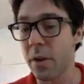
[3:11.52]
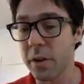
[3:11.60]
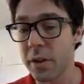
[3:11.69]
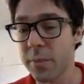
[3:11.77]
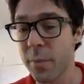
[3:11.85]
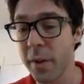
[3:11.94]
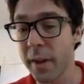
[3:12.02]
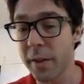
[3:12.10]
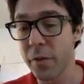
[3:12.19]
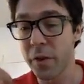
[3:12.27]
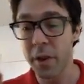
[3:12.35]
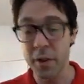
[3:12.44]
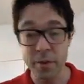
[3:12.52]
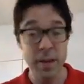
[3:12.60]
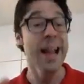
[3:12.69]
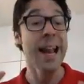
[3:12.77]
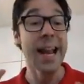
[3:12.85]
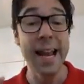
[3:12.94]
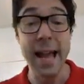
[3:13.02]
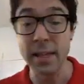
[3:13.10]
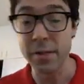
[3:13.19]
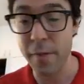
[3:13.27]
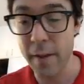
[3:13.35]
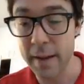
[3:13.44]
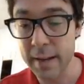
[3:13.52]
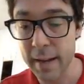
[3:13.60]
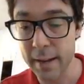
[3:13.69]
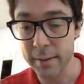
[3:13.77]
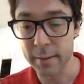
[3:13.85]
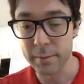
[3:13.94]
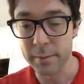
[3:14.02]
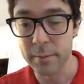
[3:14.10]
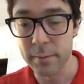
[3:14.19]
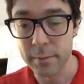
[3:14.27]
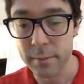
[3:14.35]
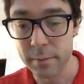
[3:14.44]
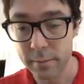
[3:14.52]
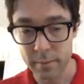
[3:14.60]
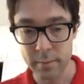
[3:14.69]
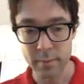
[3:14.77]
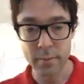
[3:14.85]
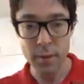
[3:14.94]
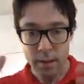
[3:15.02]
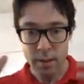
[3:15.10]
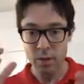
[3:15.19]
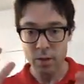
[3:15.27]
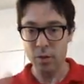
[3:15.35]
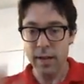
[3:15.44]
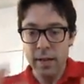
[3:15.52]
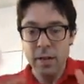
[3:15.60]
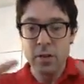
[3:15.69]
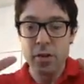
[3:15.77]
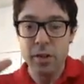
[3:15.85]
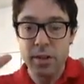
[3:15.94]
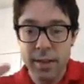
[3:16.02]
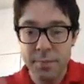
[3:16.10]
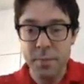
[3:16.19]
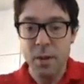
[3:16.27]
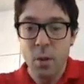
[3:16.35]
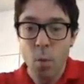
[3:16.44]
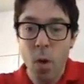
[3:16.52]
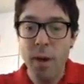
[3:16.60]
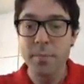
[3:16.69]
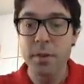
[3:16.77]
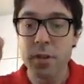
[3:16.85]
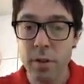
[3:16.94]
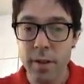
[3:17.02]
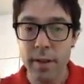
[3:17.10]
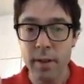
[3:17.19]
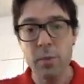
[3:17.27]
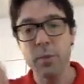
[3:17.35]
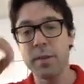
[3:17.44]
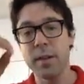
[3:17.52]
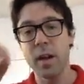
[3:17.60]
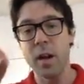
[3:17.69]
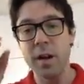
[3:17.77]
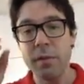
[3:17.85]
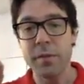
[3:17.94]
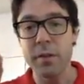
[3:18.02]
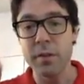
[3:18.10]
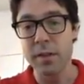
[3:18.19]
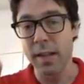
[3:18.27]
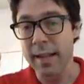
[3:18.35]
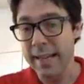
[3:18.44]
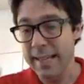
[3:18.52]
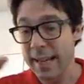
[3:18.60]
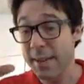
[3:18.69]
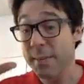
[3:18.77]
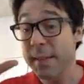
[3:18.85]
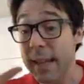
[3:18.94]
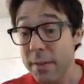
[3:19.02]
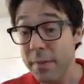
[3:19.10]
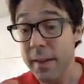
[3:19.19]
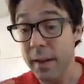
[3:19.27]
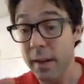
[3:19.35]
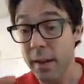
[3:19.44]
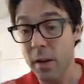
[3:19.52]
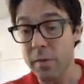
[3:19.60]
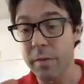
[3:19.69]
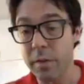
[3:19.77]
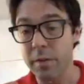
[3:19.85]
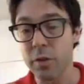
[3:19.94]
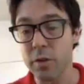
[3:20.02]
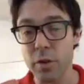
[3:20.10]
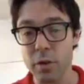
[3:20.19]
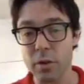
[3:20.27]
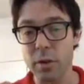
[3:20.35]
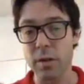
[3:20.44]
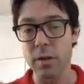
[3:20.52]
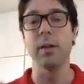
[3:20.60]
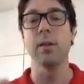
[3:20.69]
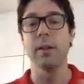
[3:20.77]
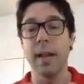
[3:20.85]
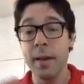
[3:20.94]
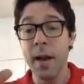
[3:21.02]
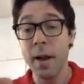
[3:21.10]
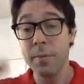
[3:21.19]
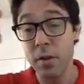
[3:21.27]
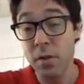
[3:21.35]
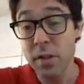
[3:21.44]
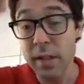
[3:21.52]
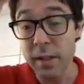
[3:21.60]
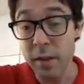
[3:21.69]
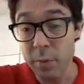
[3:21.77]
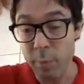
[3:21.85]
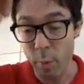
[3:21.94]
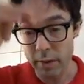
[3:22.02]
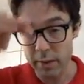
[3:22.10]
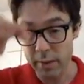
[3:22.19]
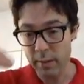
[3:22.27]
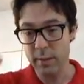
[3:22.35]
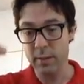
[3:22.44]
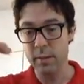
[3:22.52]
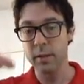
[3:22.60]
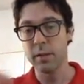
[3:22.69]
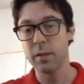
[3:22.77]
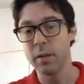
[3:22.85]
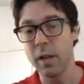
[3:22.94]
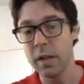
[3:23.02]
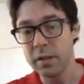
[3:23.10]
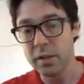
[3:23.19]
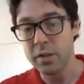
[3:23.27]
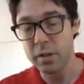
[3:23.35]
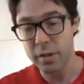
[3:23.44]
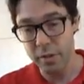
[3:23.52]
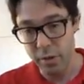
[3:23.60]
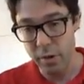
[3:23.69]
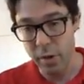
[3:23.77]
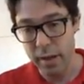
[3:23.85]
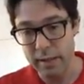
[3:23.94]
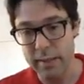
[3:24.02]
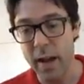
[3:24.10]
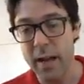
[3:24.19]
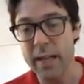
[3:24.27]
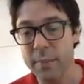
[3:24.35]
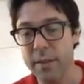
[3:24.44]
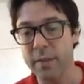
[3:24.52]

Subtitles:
going to spoil that for you. Let's find out. Okay, so you see, what I'm doing with the overview slide is I'm giving an overview of the talk. Okay, I'm using those pointers to guide me